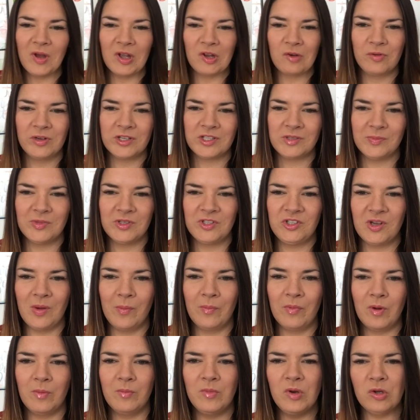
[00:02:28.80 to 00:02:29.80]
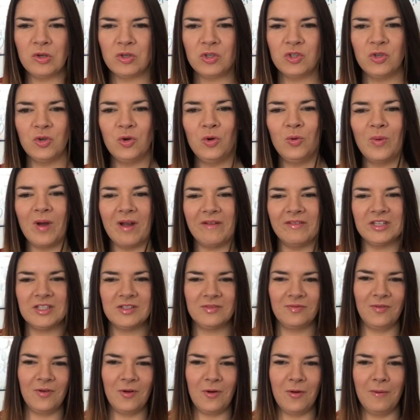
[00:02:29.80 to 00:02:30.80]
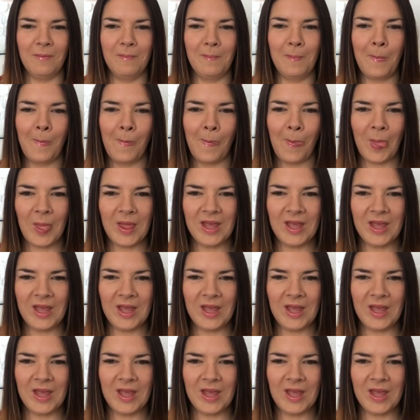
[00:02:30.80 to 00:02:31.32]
my Christmas jumper. I'm not sure where it's from.